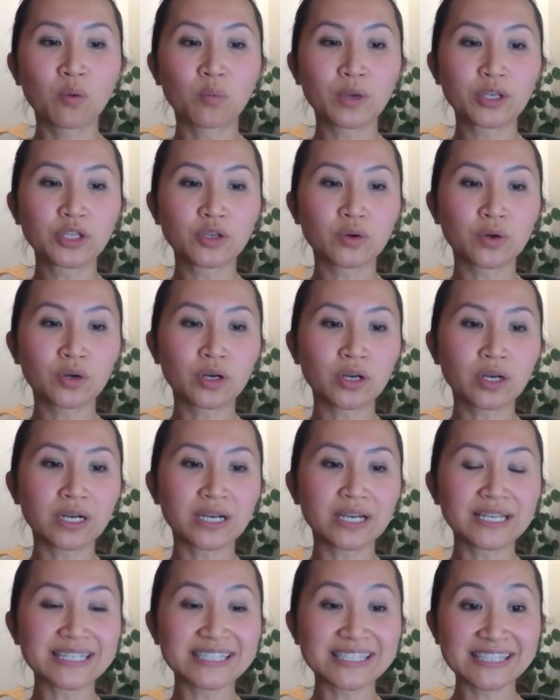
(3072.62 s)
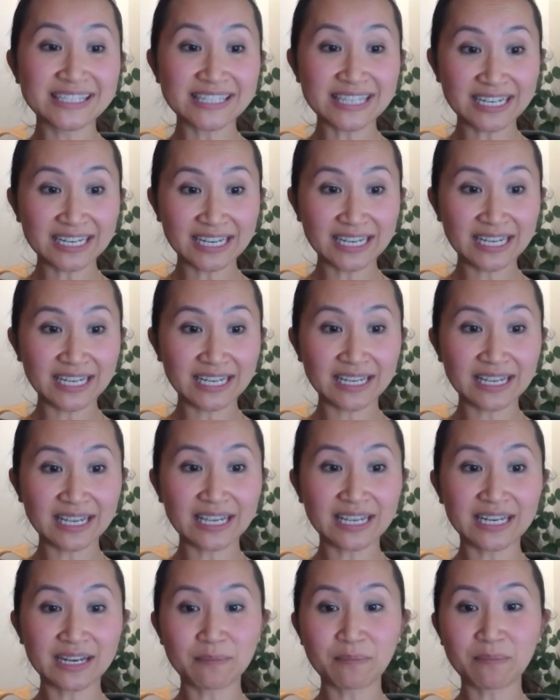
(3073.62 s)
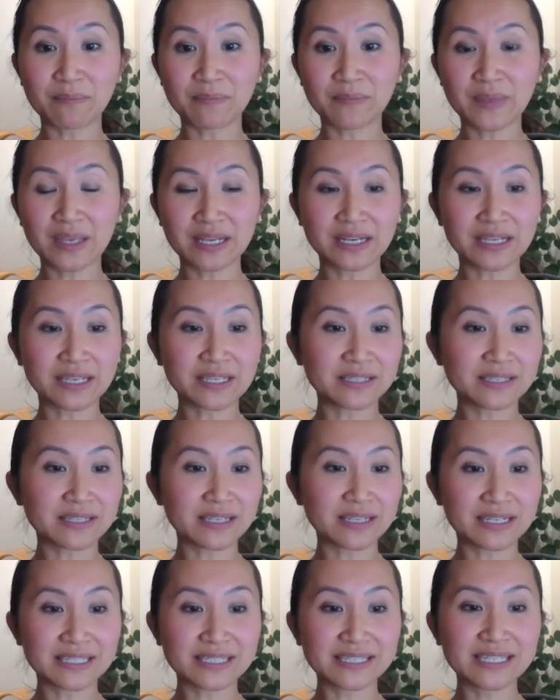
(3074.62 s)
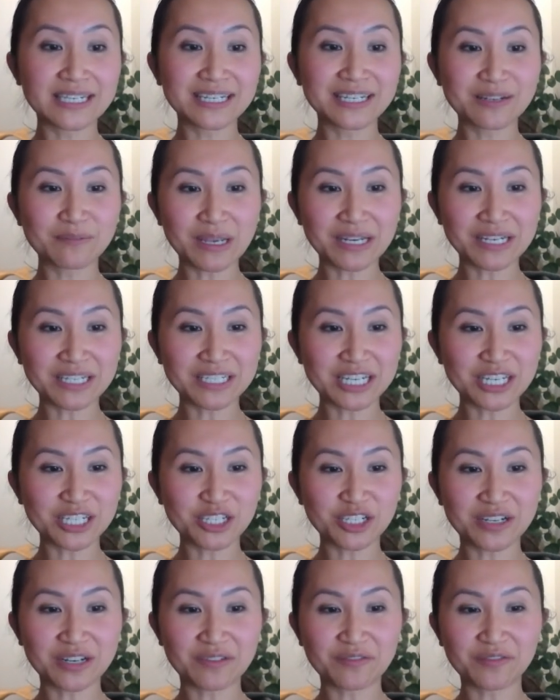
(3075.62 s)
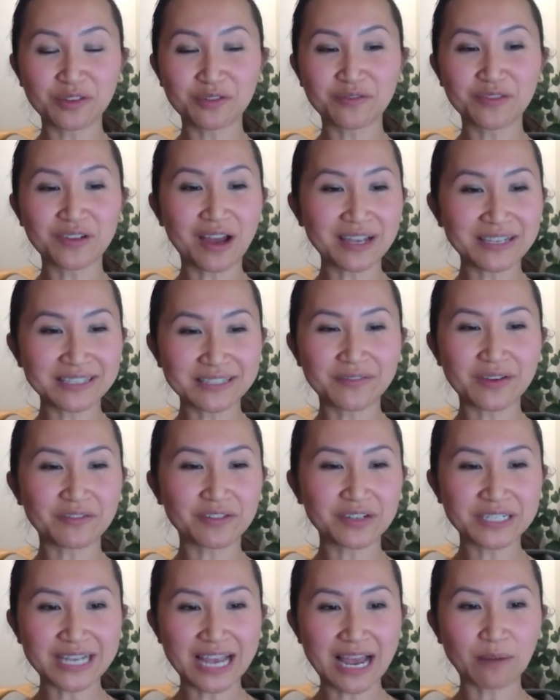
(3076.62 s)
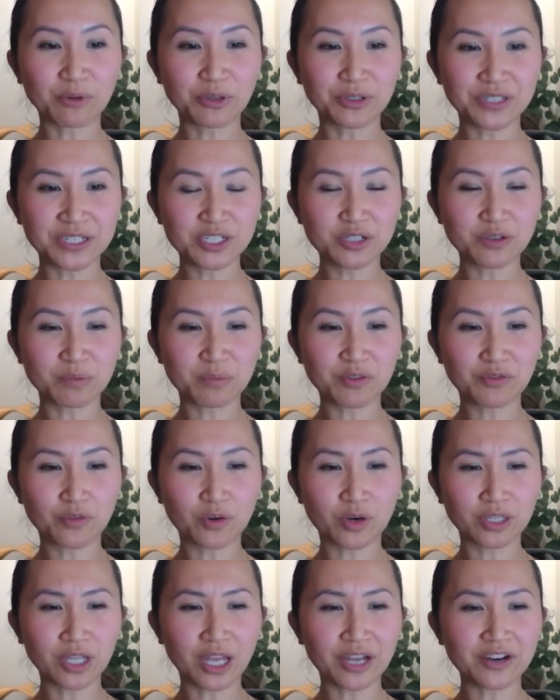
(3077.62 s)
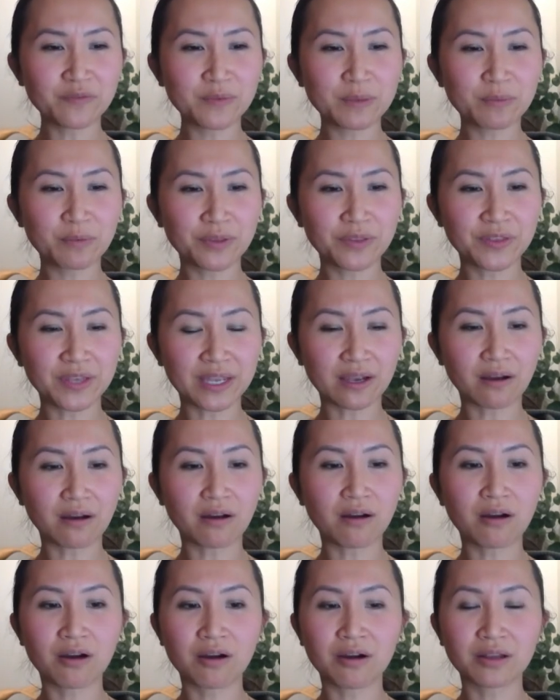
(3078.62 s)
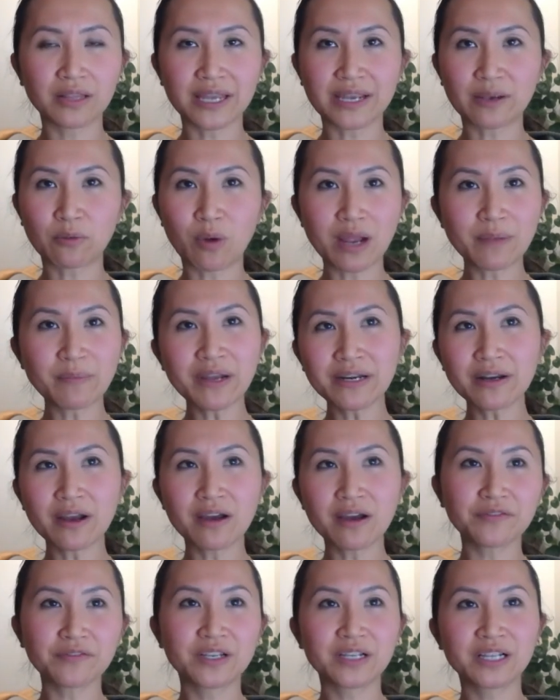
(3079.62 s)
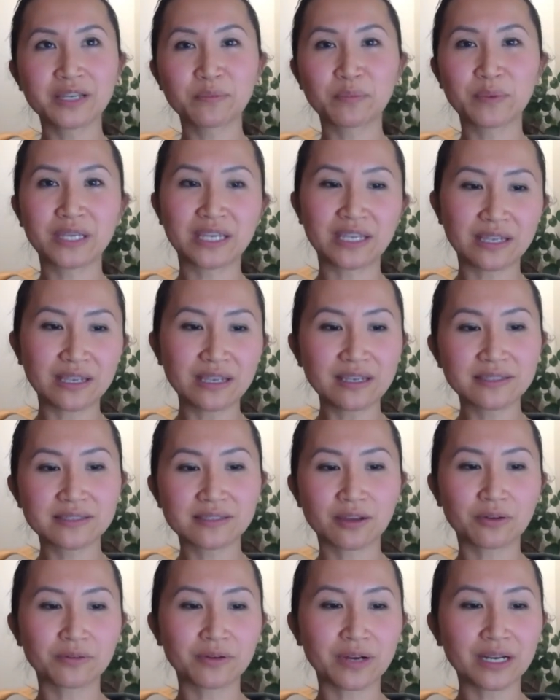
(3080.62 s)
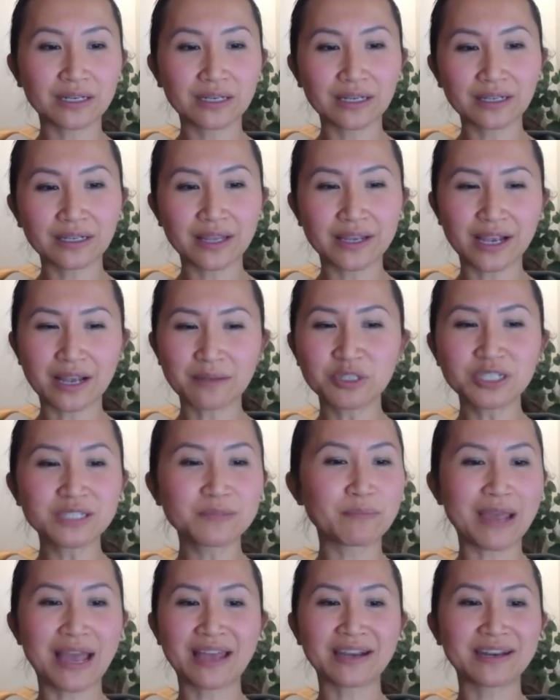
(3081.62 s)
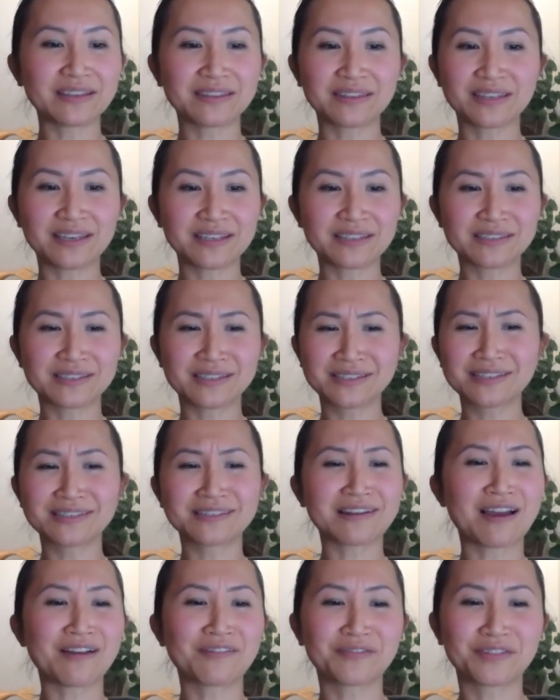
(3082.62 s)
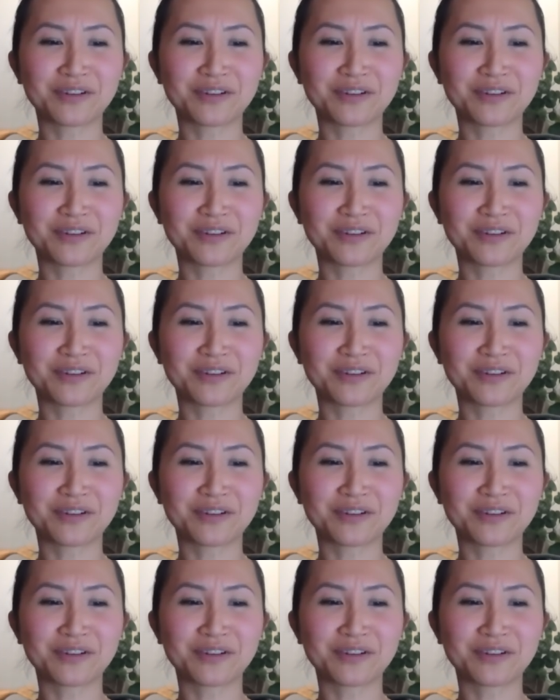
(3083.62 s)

when you're sitting in a seated meditation, if you guys have ever dabbled into it before, a lot of people think, oh, like, why am I not feeling peace already? Like, I'm just bad at this. This is not